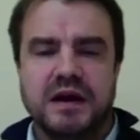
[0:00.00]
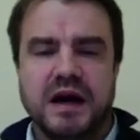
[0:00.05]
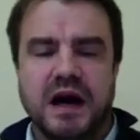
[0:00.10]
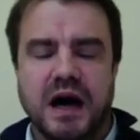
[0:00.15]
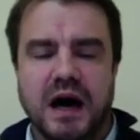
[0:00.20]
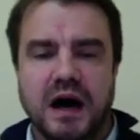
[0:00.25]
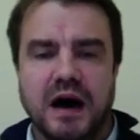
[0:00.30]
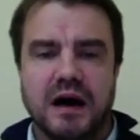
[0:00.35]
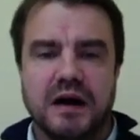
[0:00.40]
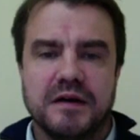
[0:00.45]

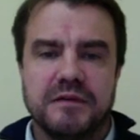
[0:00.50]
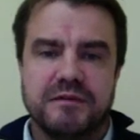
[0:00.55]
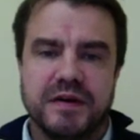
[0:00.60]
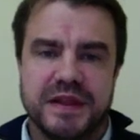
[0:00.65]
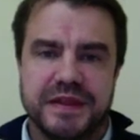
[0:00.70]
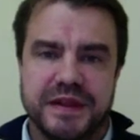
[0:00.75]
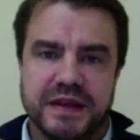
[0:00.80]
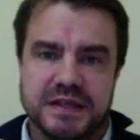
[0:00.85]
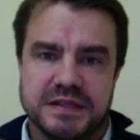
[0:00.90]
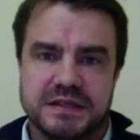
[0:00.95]

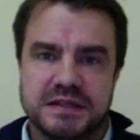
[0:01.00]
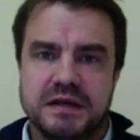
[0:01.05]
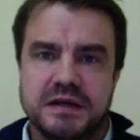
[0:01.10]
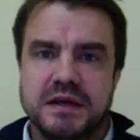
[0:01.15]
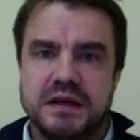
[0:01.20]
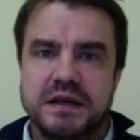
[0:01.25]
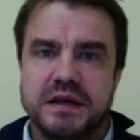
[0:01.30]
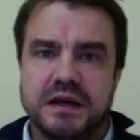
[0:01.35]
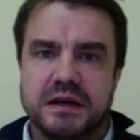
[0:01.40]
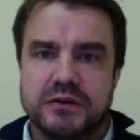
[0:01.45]
that this
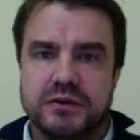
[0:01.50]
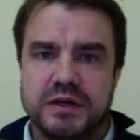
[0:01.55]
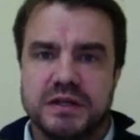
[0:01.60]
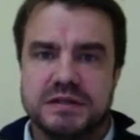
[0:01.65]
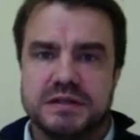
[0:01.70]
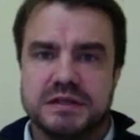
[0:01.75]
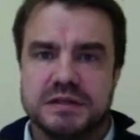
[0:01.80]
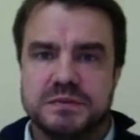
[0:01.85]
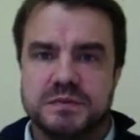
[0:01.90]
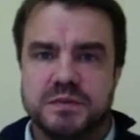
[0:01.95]

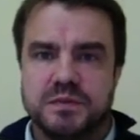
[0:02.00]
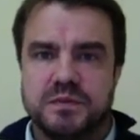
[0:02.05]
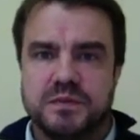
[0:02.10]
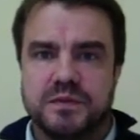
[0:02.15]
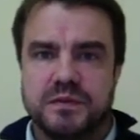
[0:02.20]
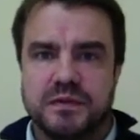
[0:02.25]
increases